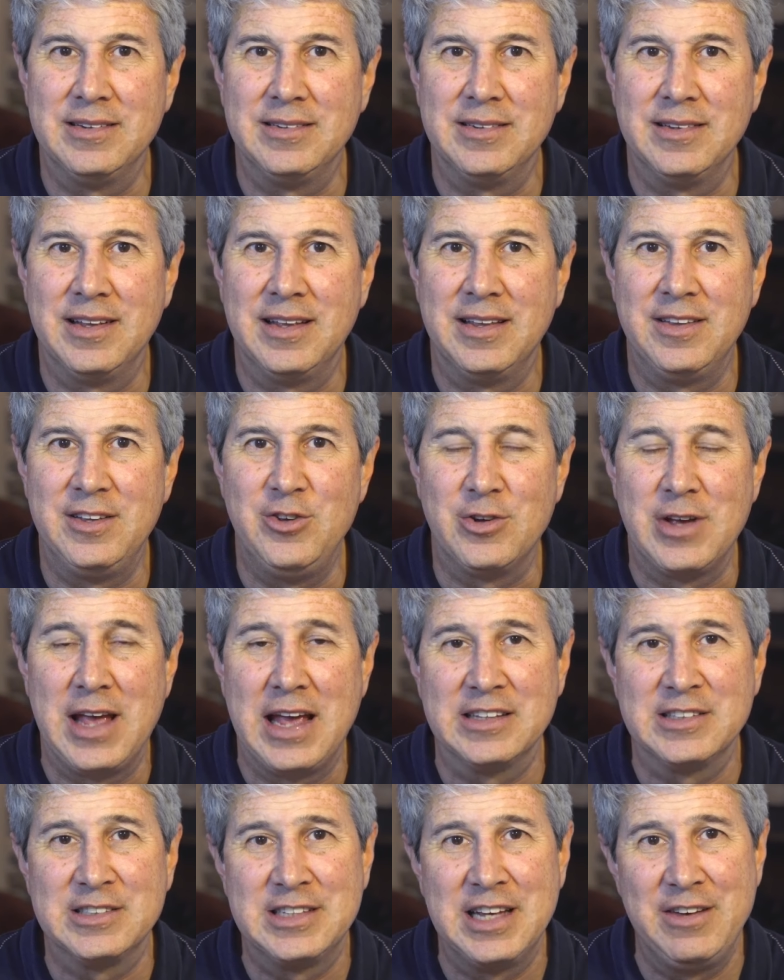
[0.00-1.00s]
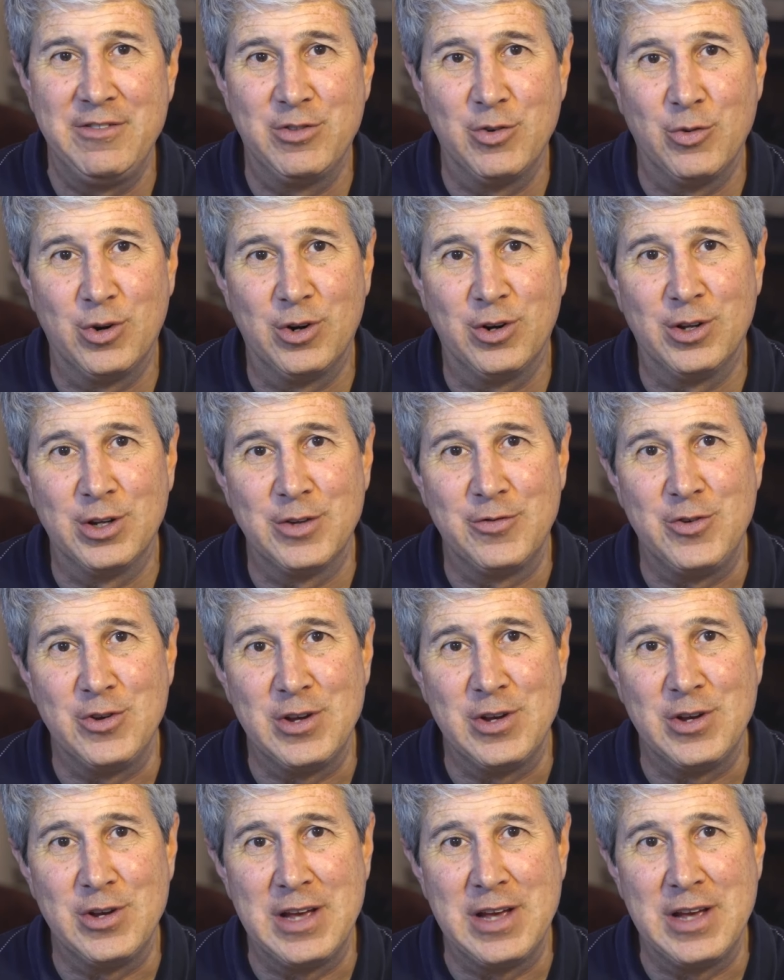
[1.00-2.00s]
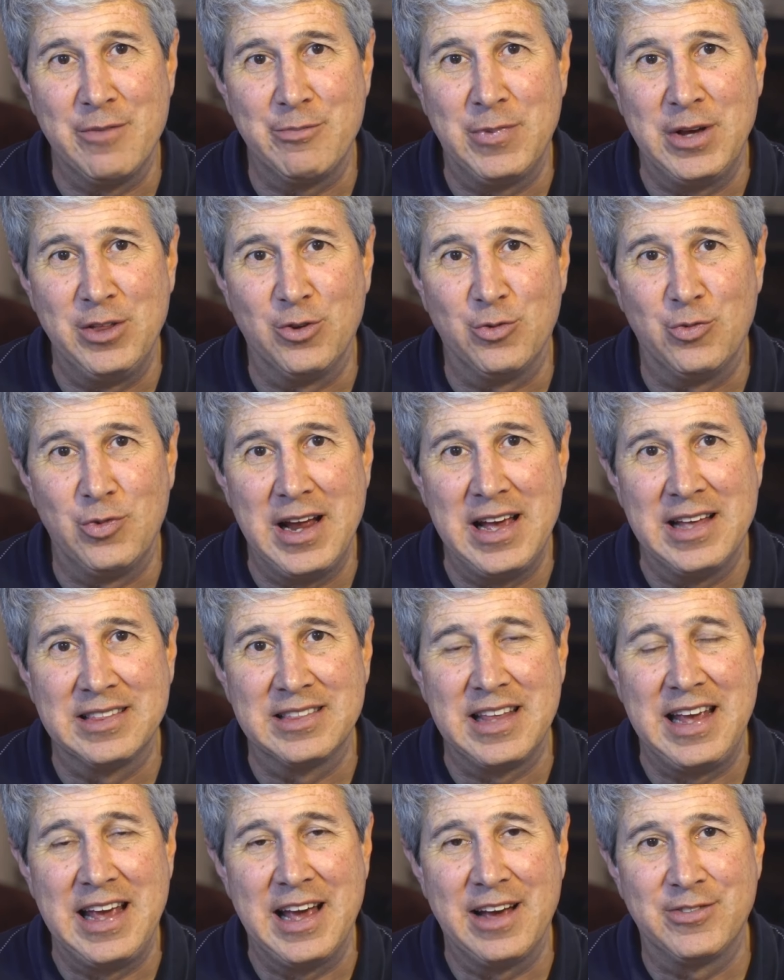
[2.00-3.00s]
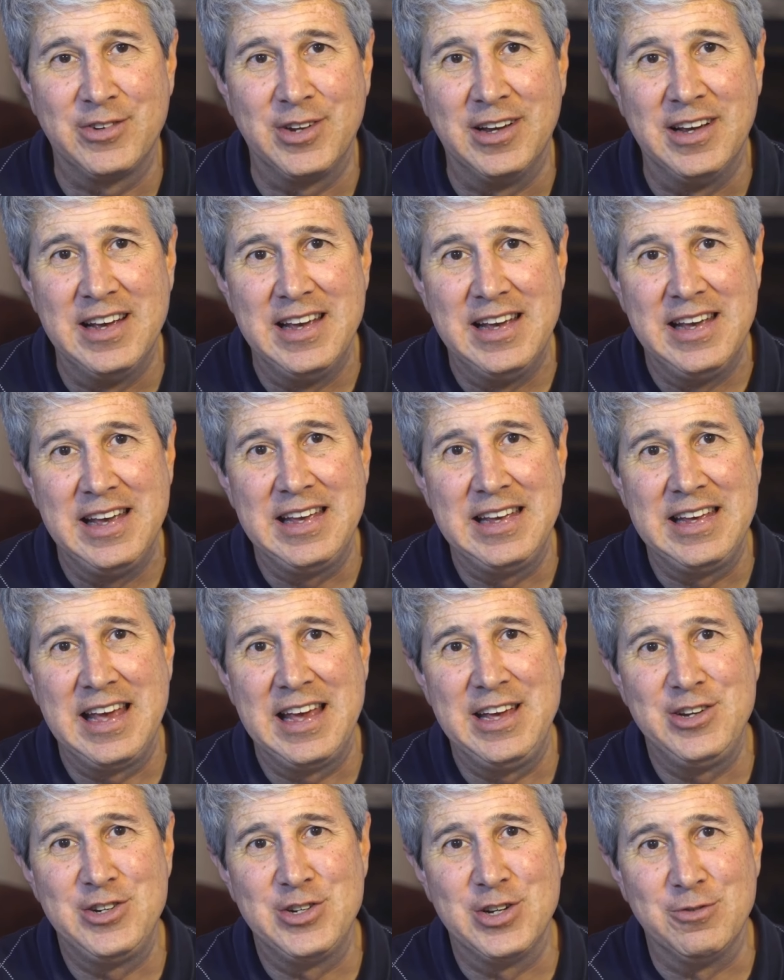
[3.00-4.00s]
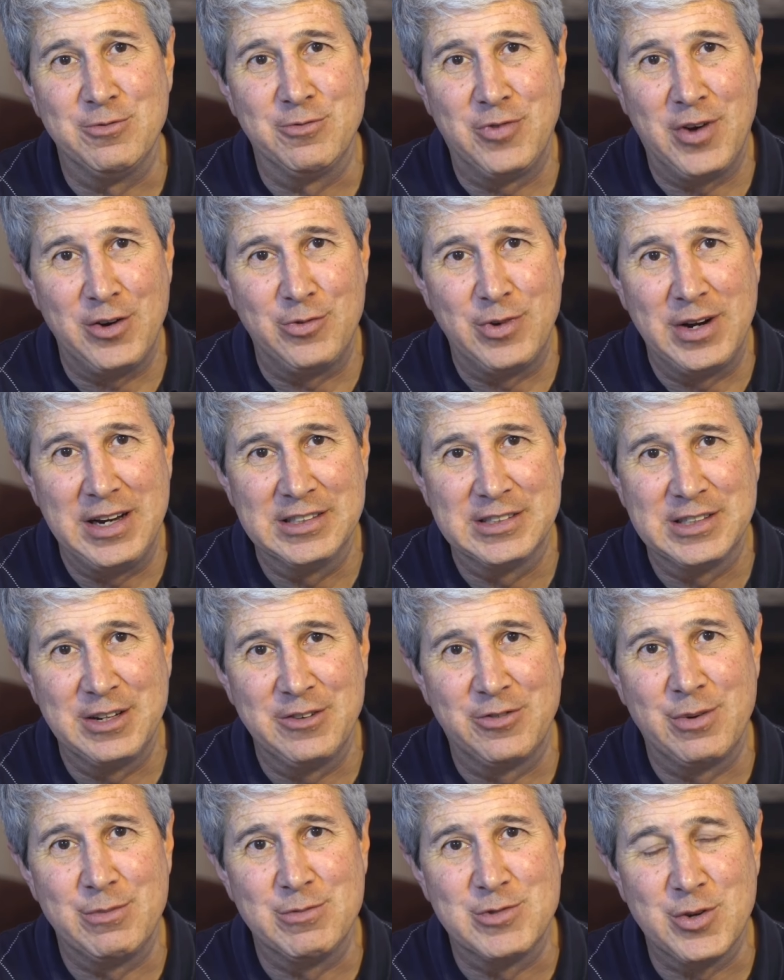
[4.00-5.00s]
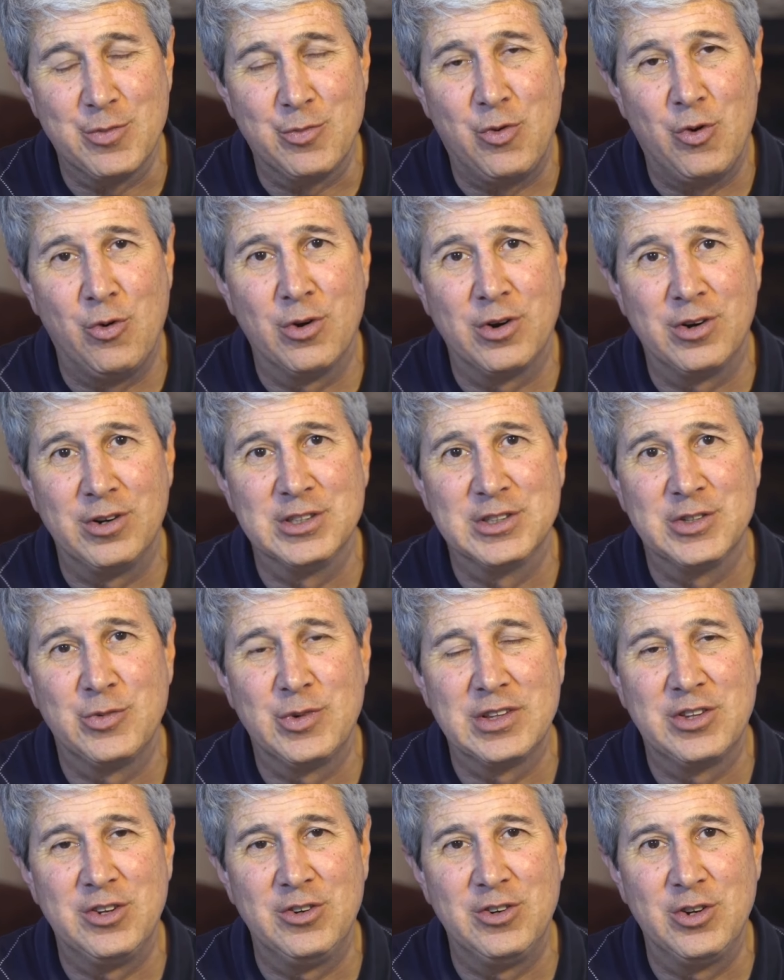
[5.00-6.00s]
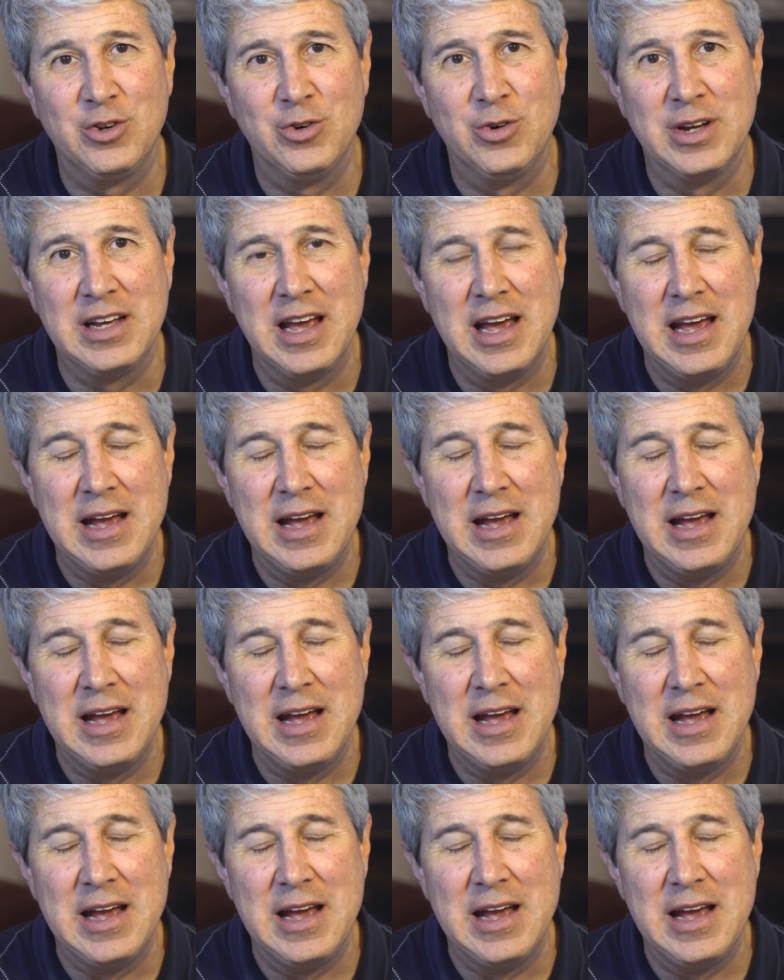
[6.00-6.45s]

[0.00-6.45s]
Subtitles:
you can't save the world if you can't pay the rent. They have to engage in fundraising from supporters of what they're doing.